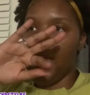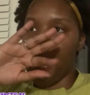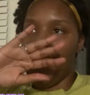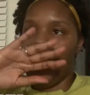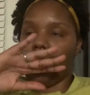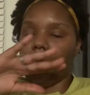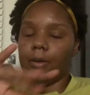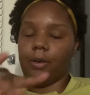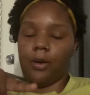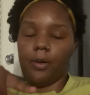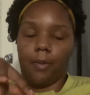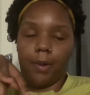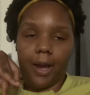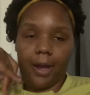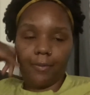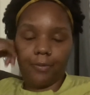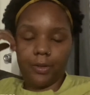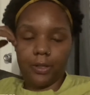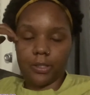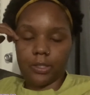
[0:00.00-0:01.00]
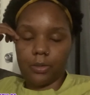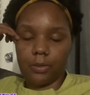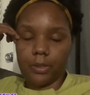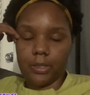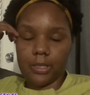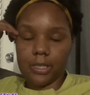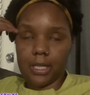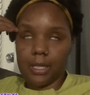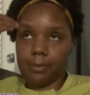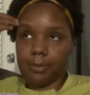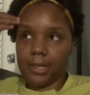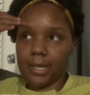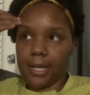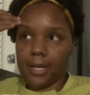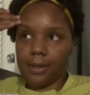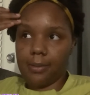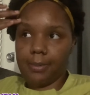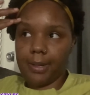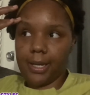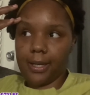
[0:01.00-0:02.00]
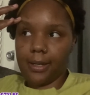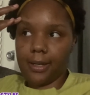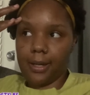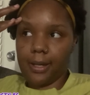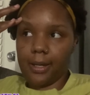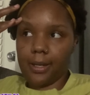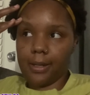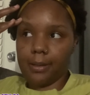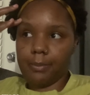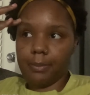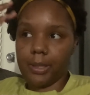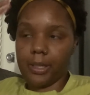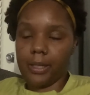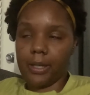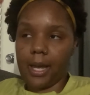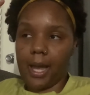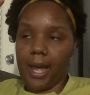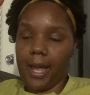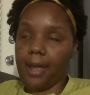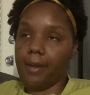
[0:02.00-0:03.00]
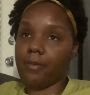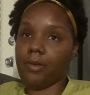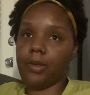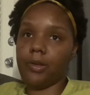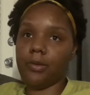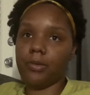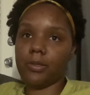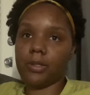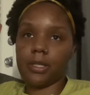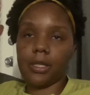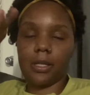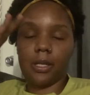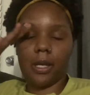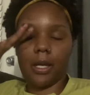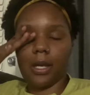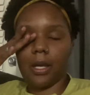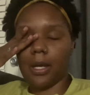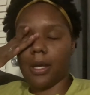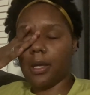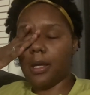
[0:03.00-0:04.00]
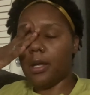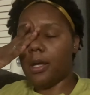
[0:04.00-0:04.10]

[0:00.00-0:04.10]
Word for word: I don't know why I feel so intimidated by it, but I haven't used it yet.